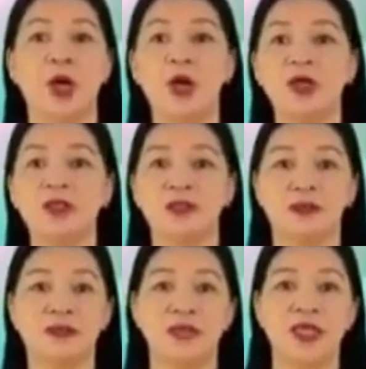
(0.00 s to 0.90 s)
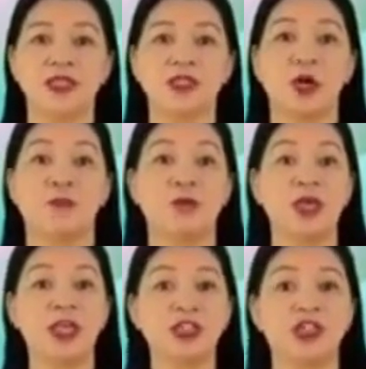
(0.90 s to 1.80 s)
on the dates of
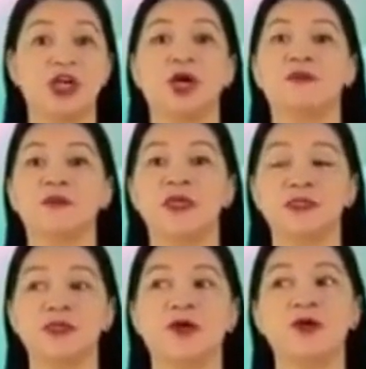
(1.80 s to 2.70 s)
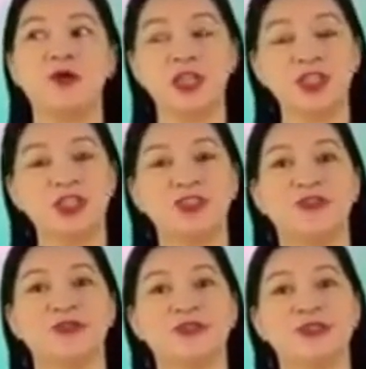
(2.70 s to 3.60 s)
each of these
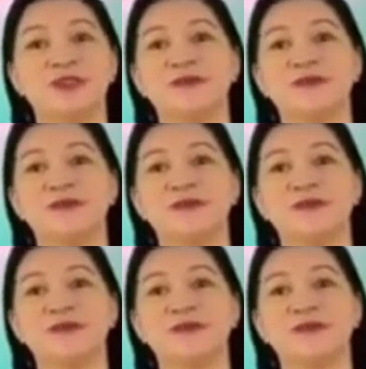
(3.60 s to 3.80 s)
occasions.